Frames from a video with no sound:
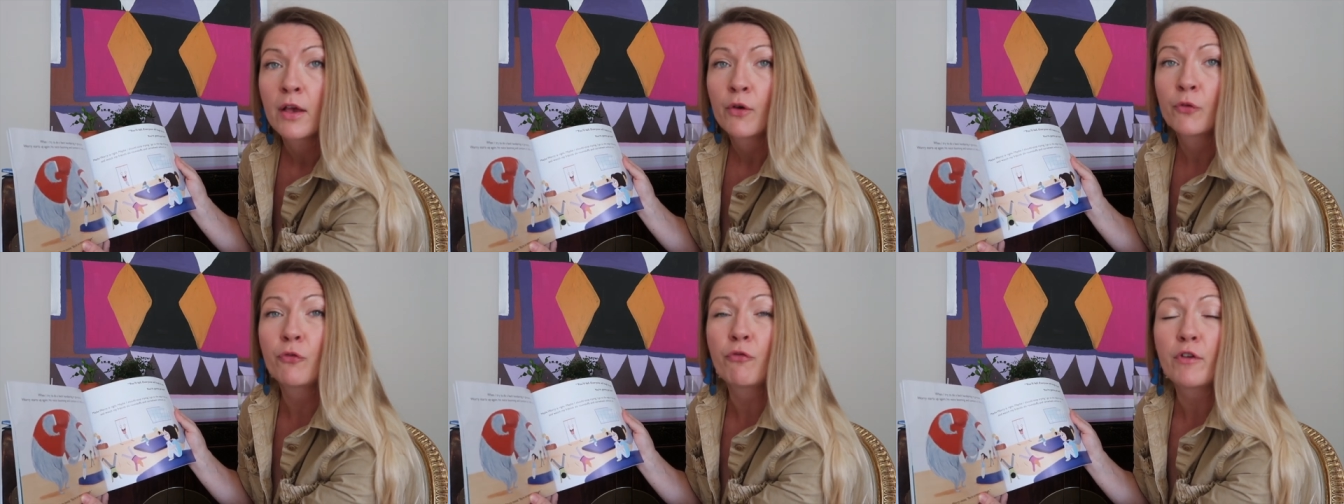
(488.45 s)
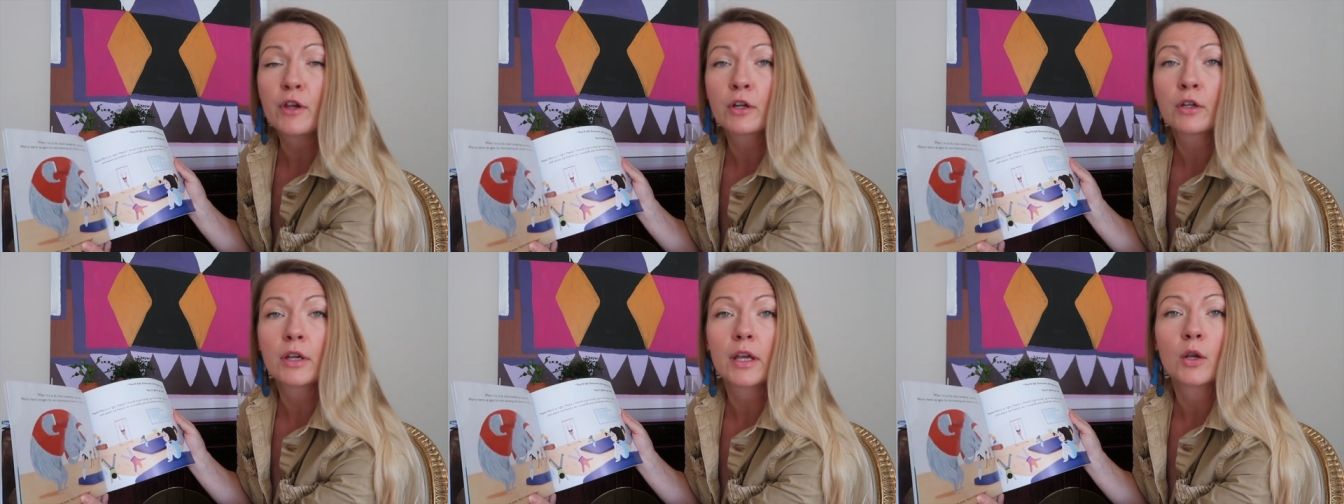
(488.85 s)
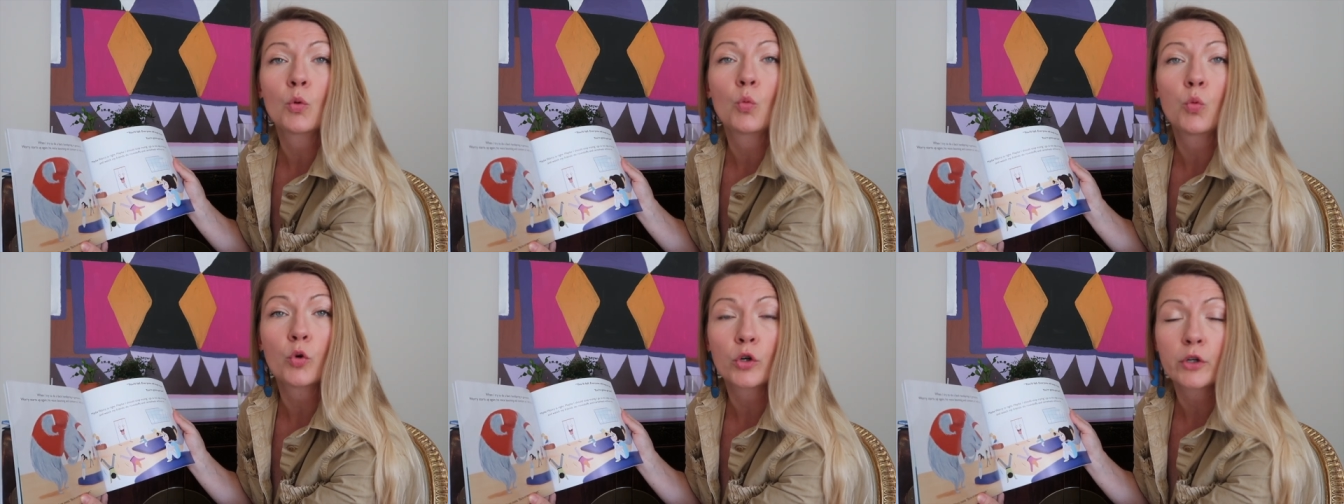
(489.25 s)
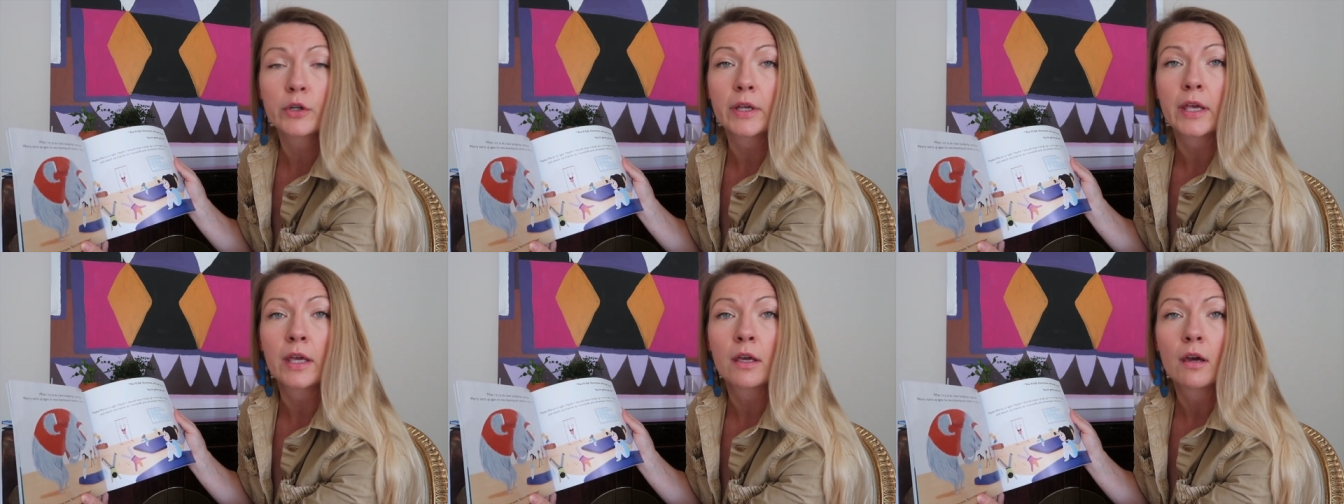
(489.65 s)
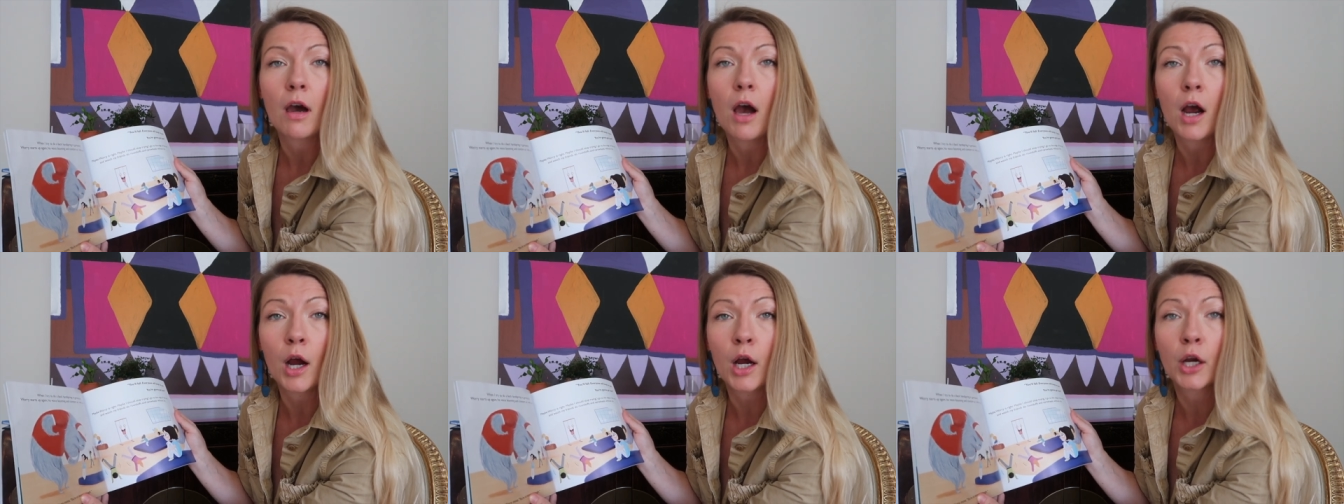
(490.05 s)
fear and worry
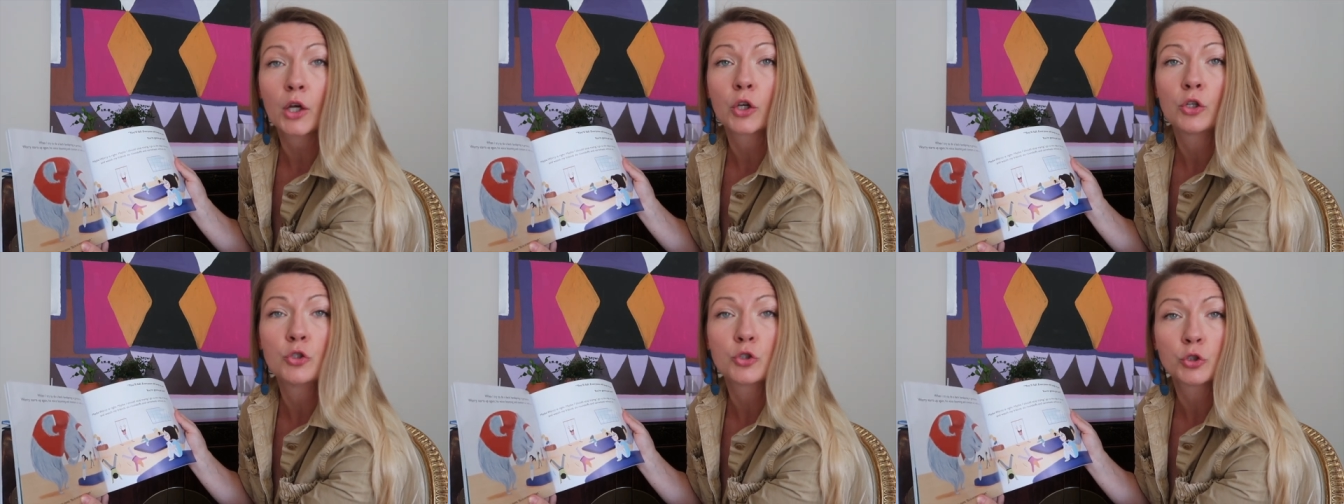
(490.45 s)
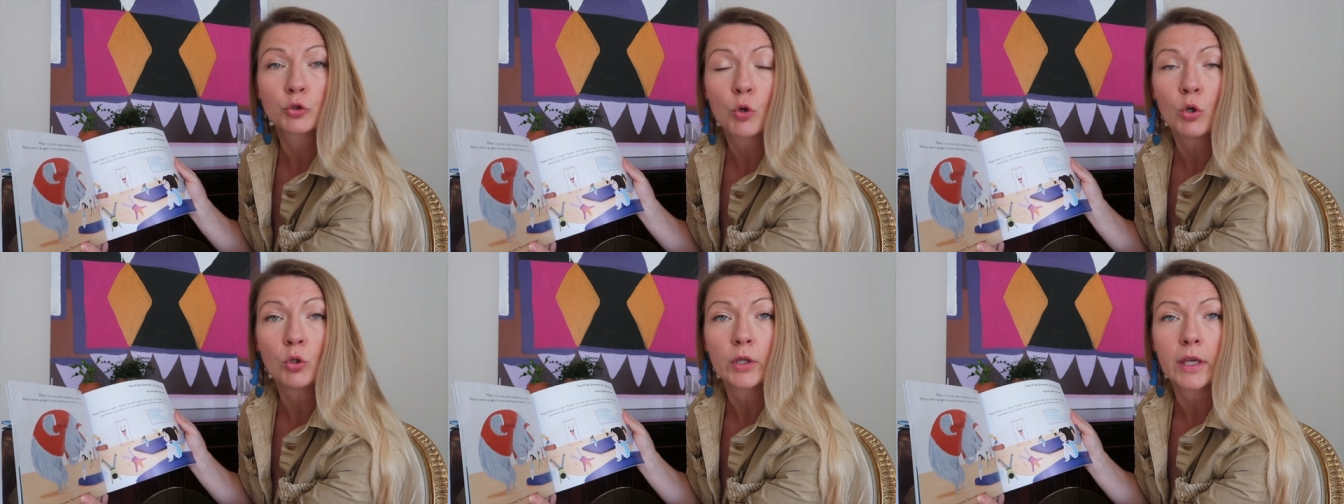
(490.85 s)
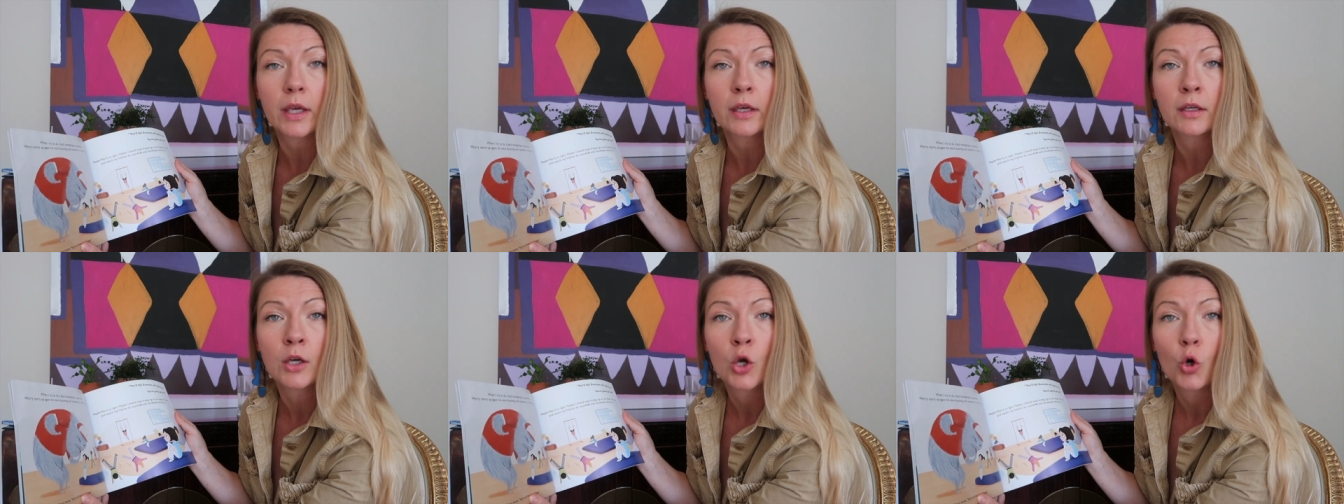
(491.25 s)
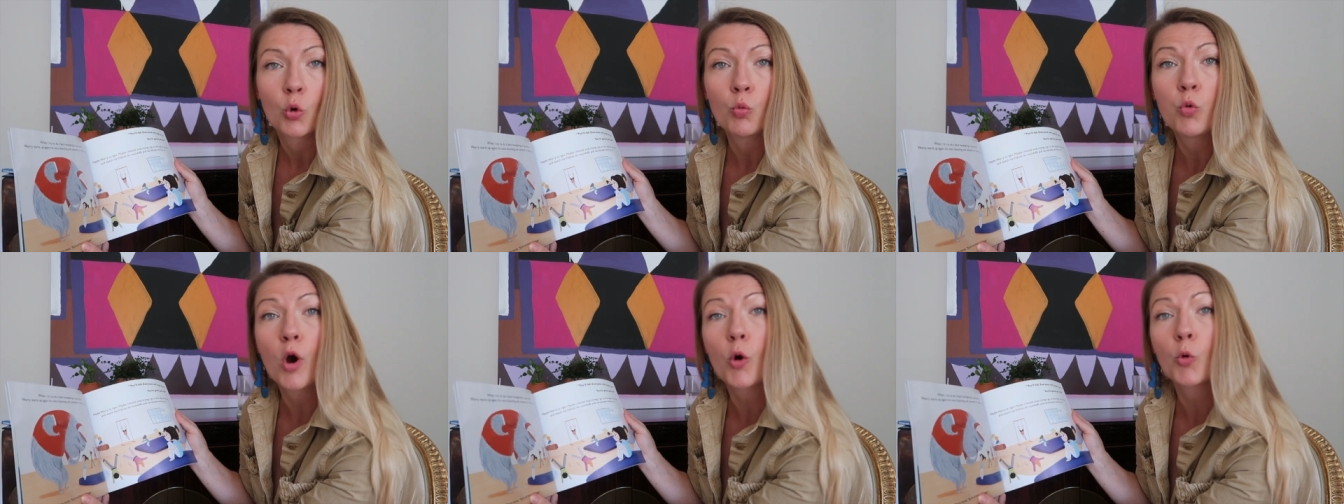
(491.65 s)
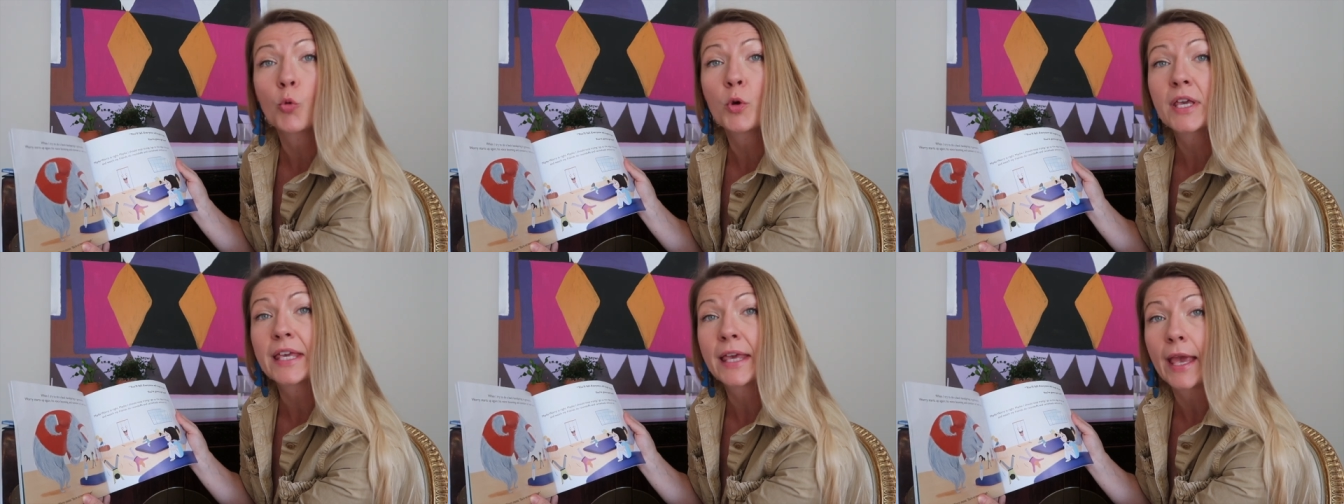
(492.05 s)
are controlling what
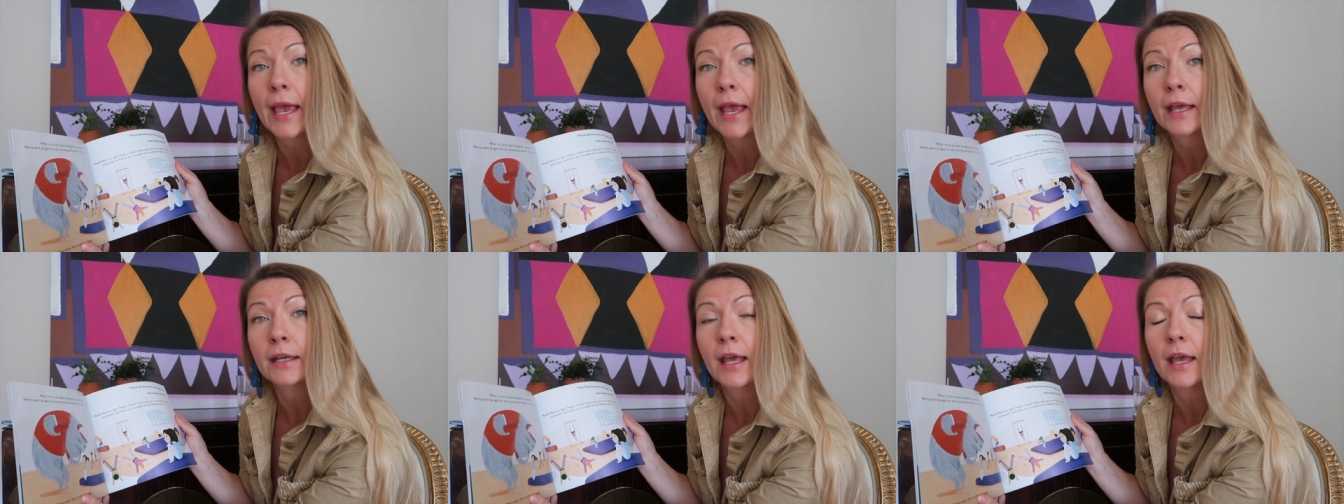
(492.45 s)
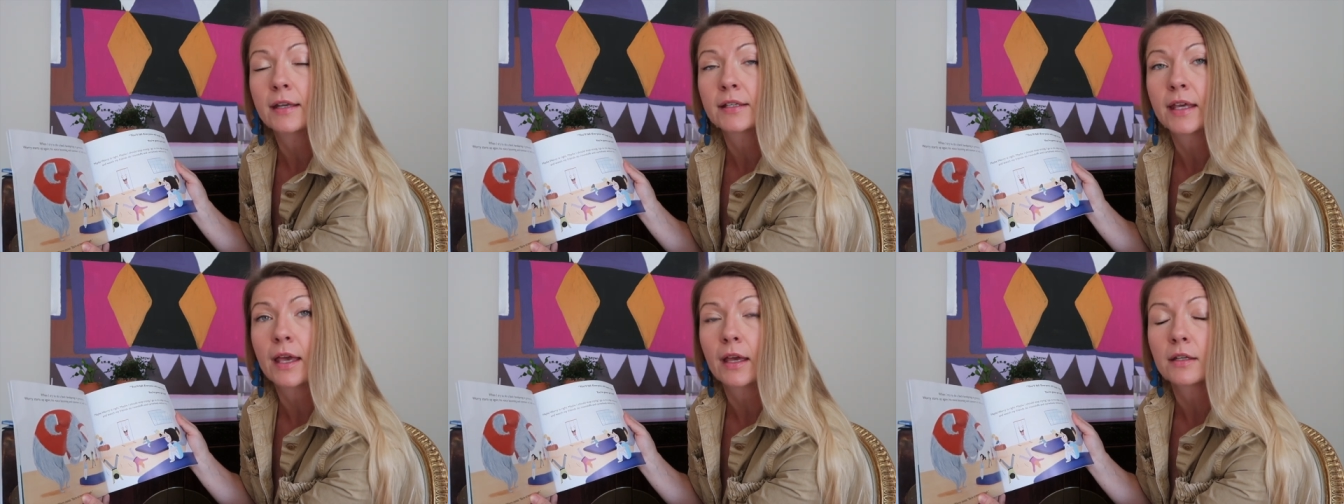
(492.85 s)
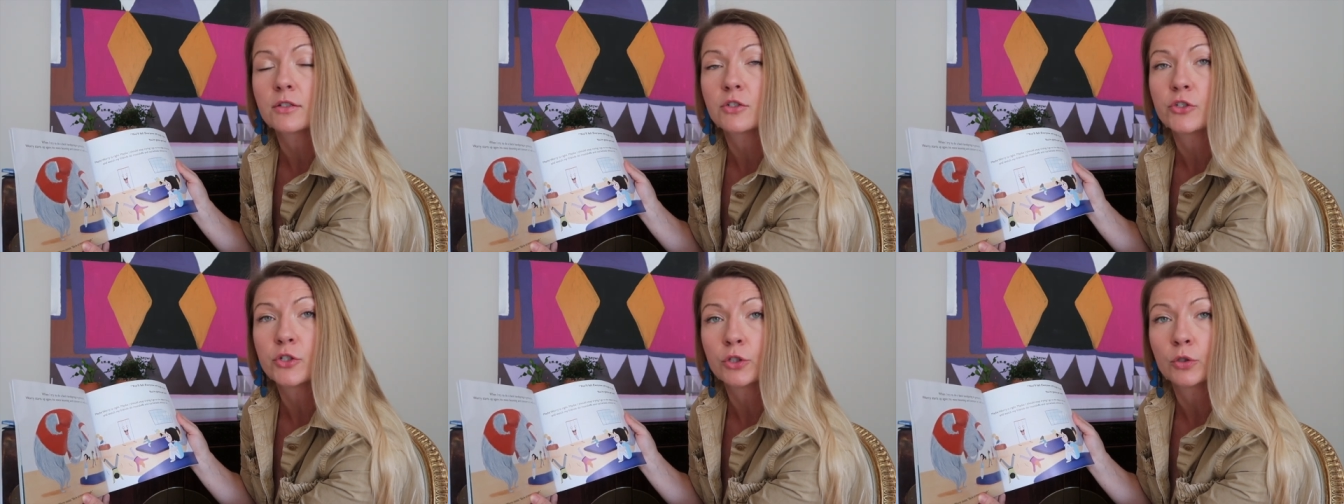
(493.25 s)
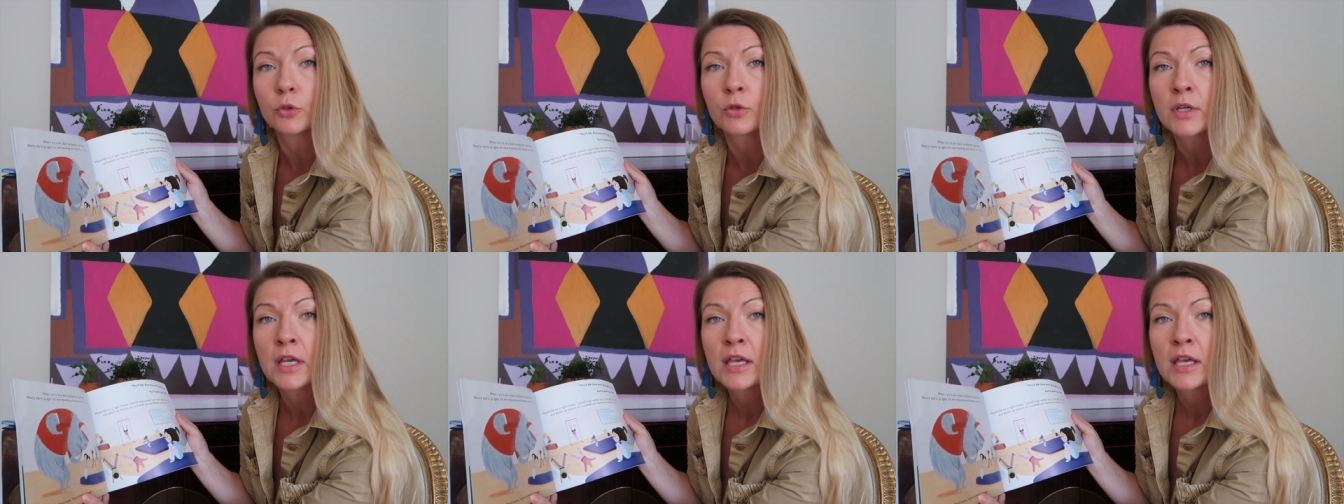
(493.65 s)
we can and can't do.